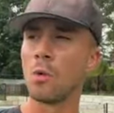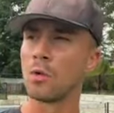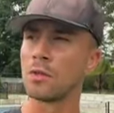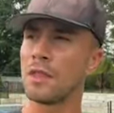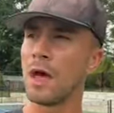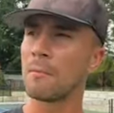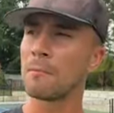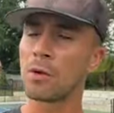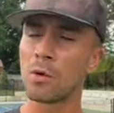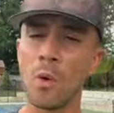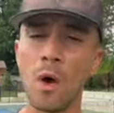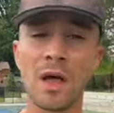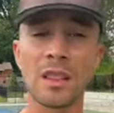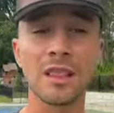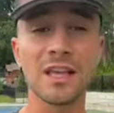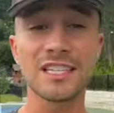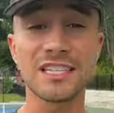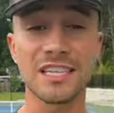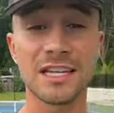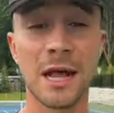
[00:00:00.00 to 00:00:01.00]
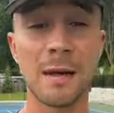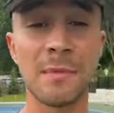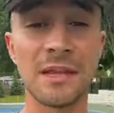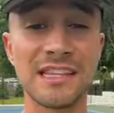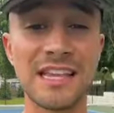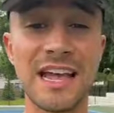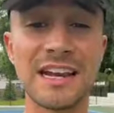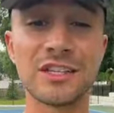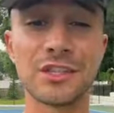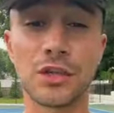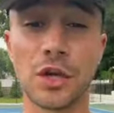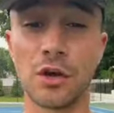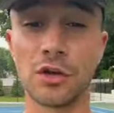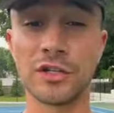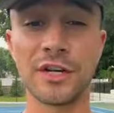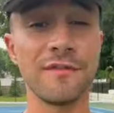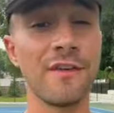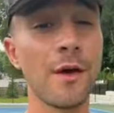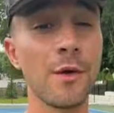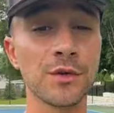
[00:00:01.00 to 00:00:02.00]
Well, number one, listen, I'm a tennis
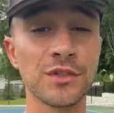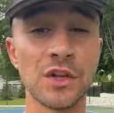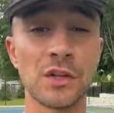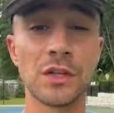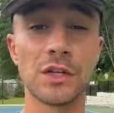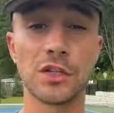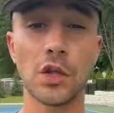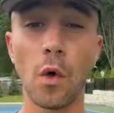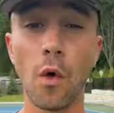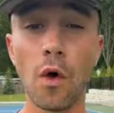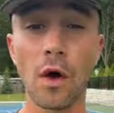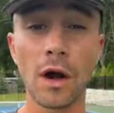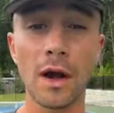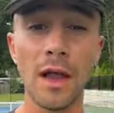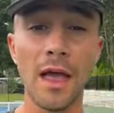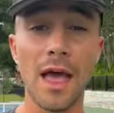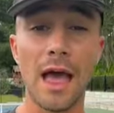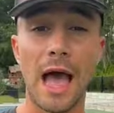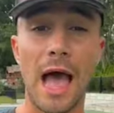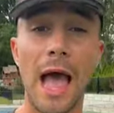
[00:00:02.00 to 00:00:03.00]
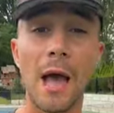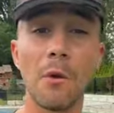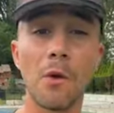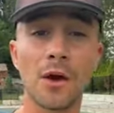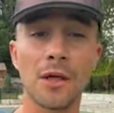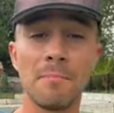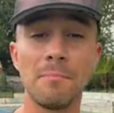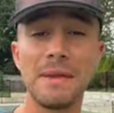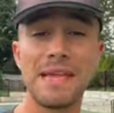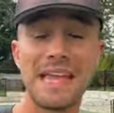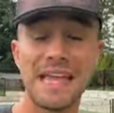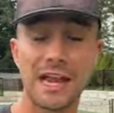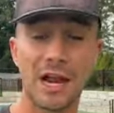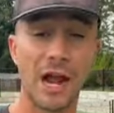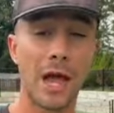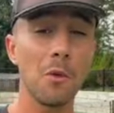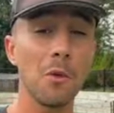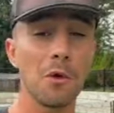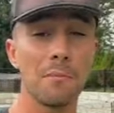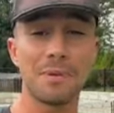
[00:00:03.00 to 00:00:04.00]
coach. If I was on the tour, I wouldn't be
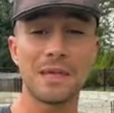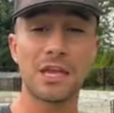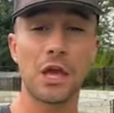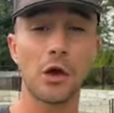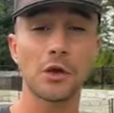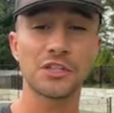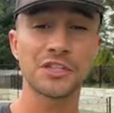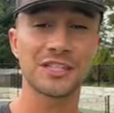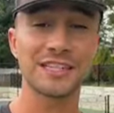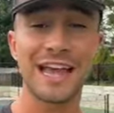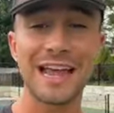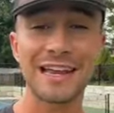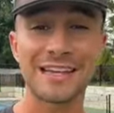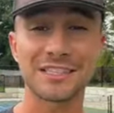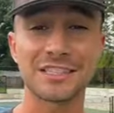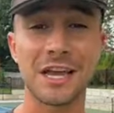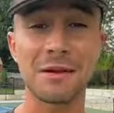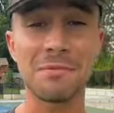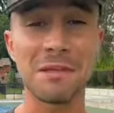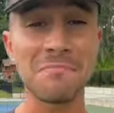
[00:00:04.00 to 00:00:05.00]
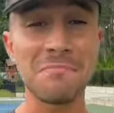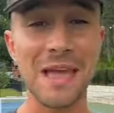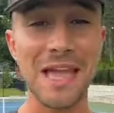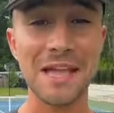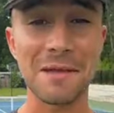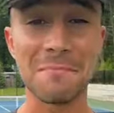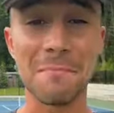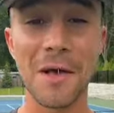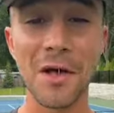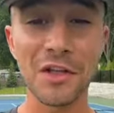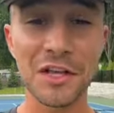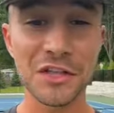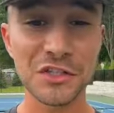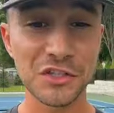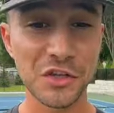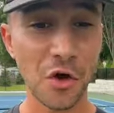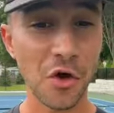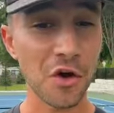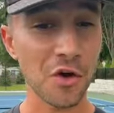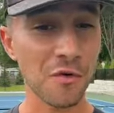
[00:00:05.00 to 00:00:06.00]
here. I wouldn't be coaching tennis. I'd be making
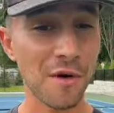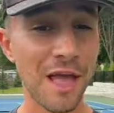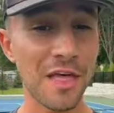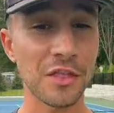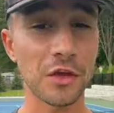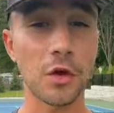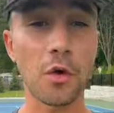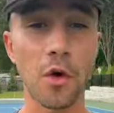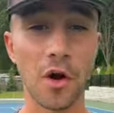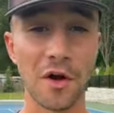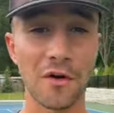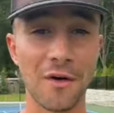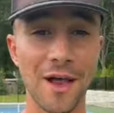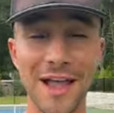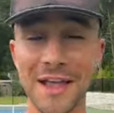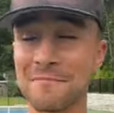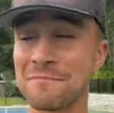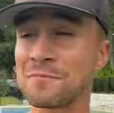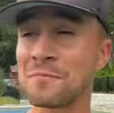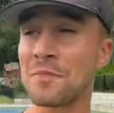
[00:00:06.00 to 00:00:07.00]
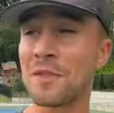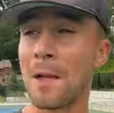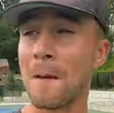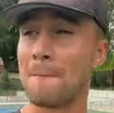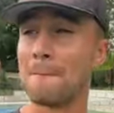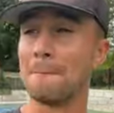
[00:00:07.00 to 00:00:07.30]
millions going around the court, right?